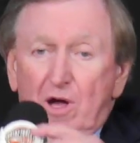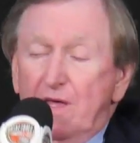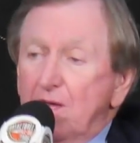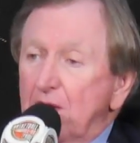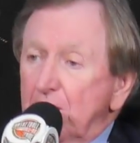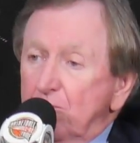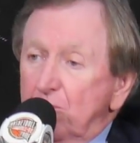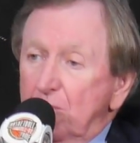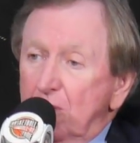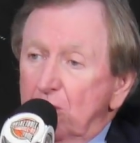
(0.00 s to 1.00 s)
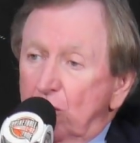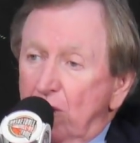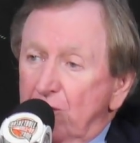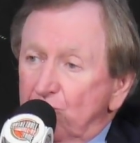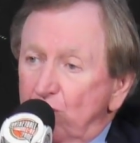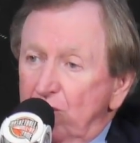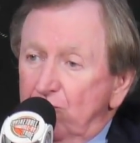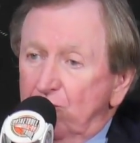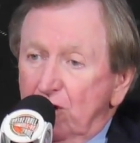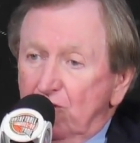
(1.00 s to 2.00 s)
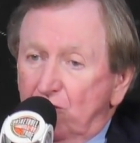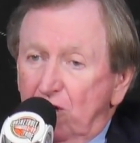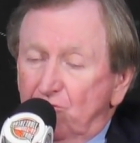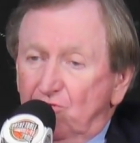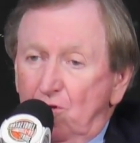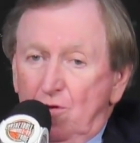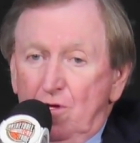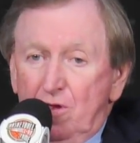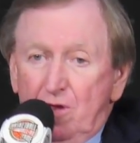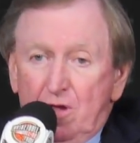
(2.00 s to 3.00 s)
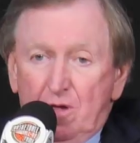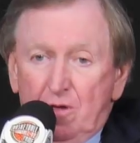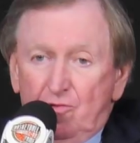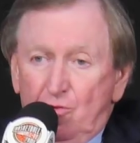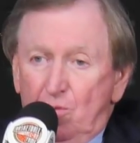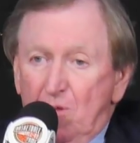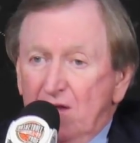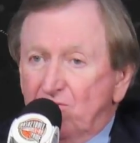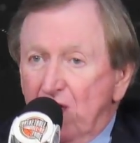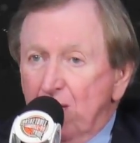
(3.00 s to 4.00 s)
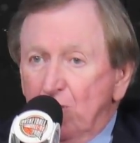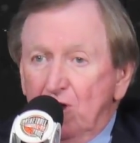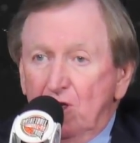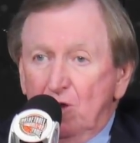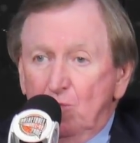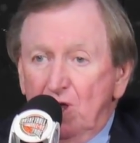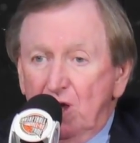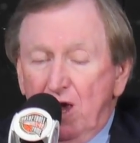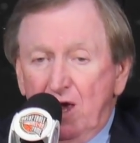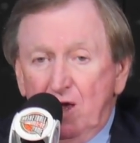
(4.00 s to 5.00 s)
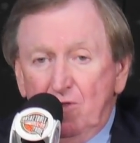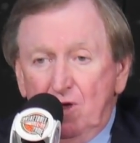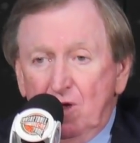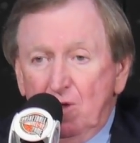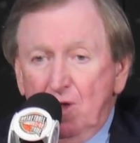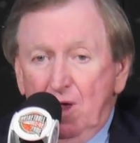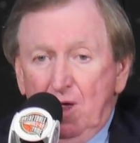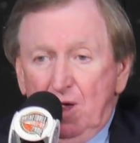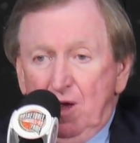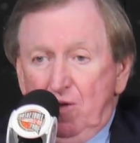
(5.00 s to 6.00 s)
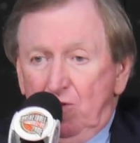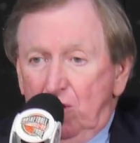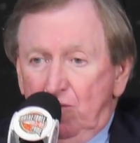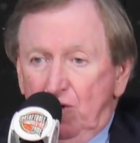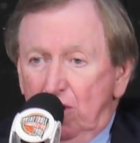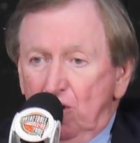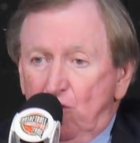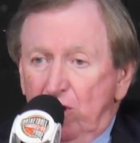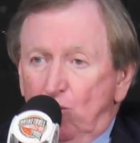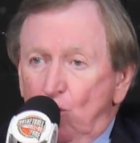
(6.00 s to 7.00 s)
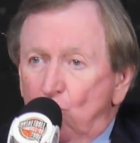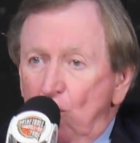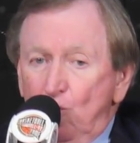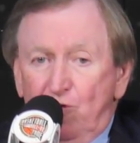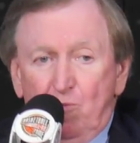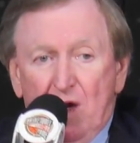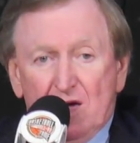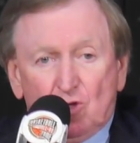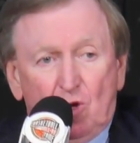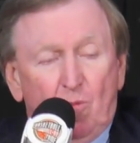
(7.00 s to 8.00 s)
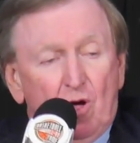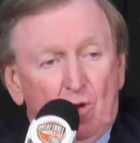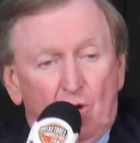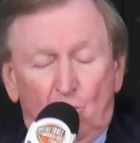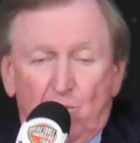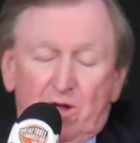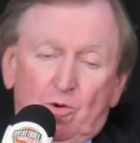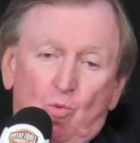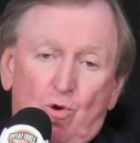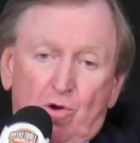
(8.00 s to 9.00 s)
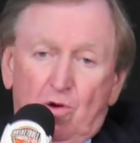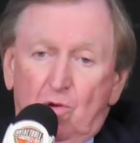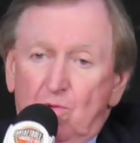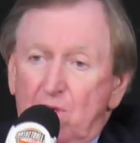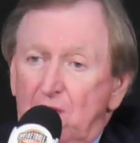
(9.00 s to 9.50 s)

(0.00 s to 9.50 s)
as we've touched on, during my time in the NBA, the incredible growth of basketball all around the world,